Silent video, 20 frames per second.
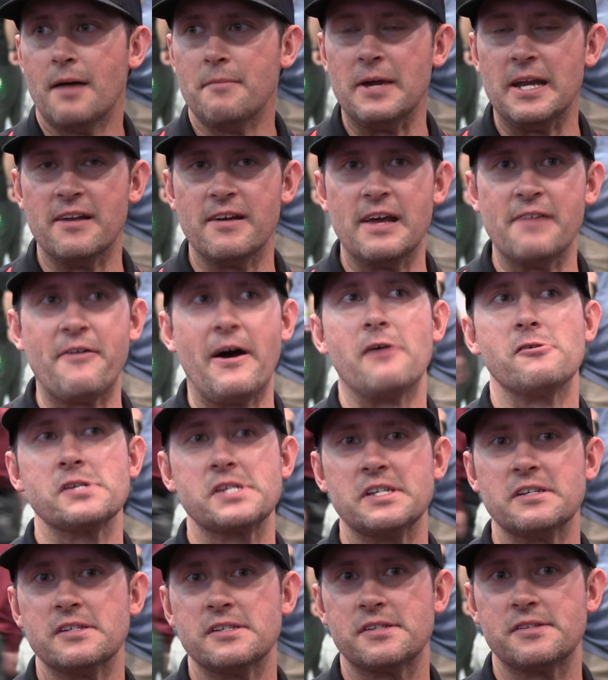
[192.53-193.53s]
If I
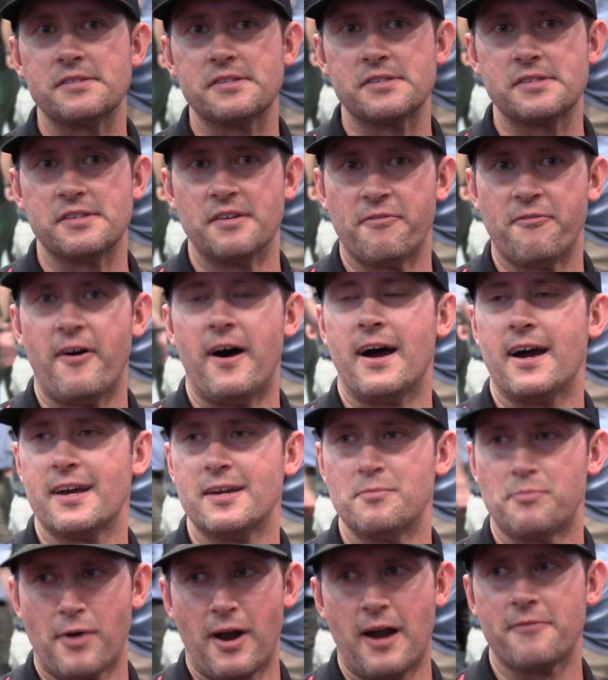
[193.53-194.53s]
was to
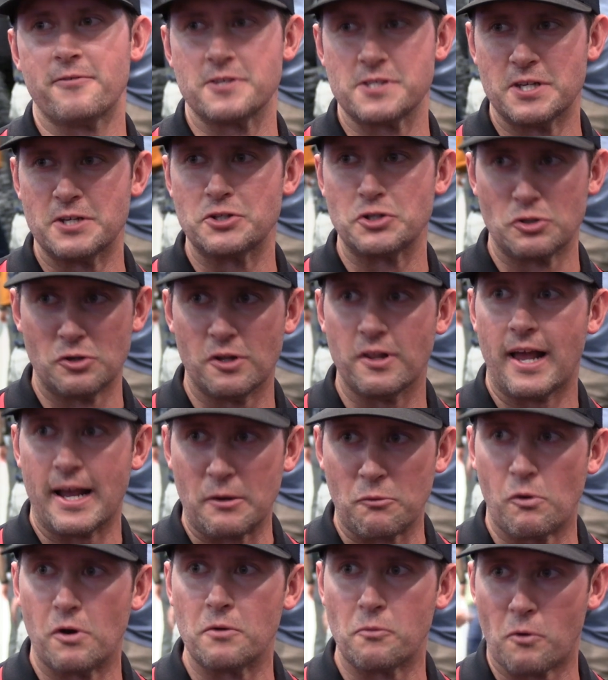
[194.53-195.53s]
define Profit Central in
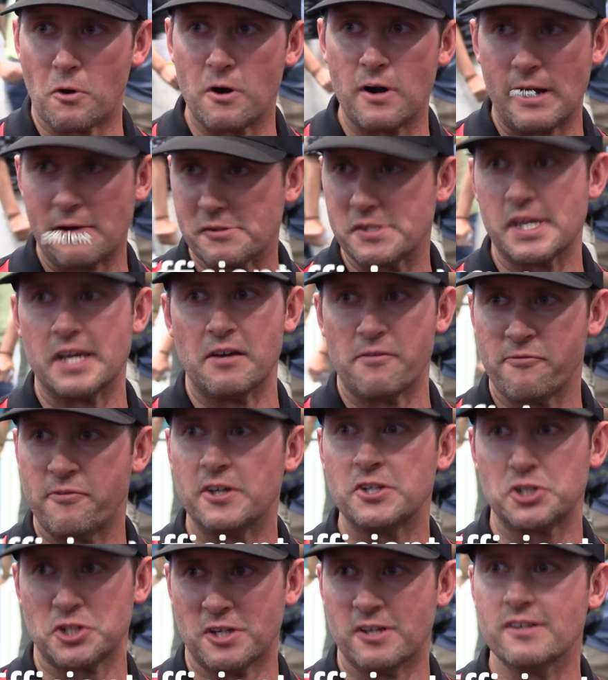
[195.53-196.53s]
like one word, I would say
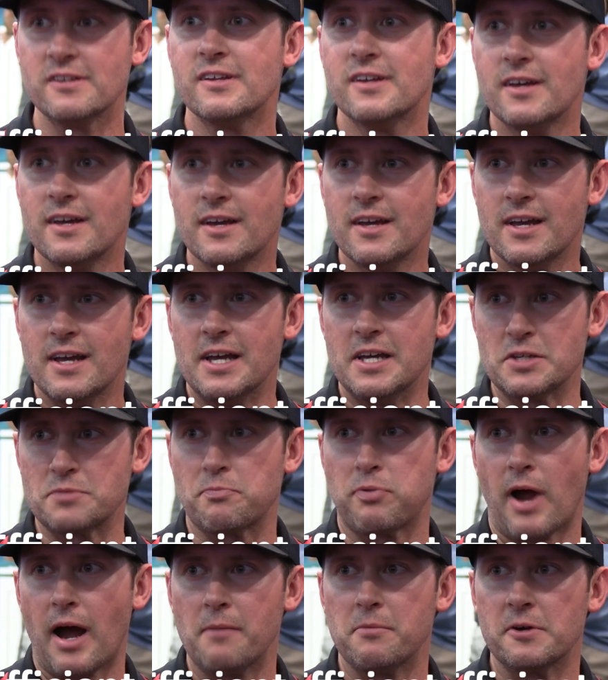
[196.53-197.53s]
efficient has
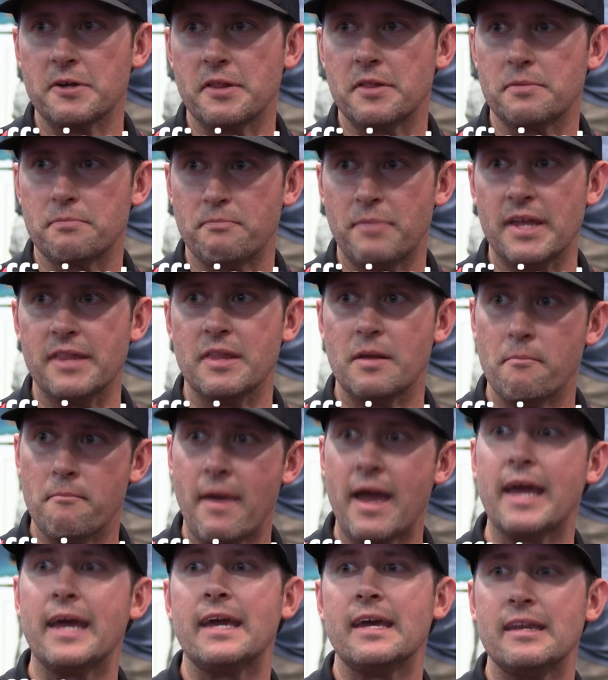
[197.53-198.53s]
probably been the
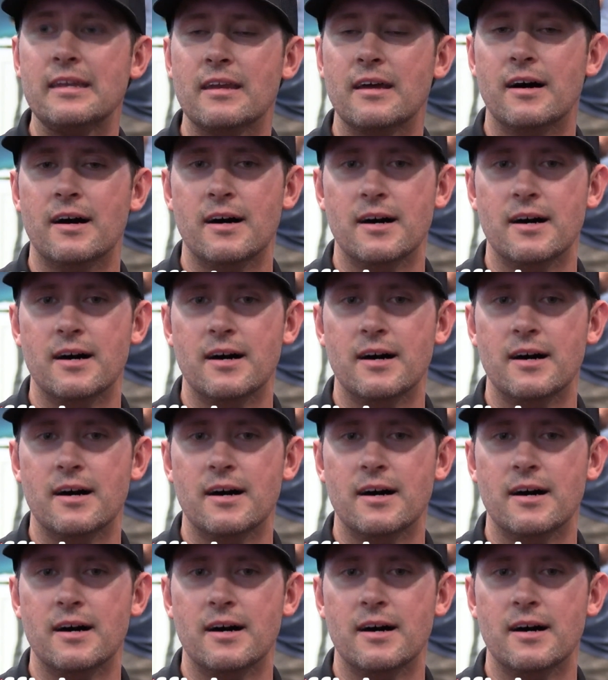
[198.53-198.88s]
main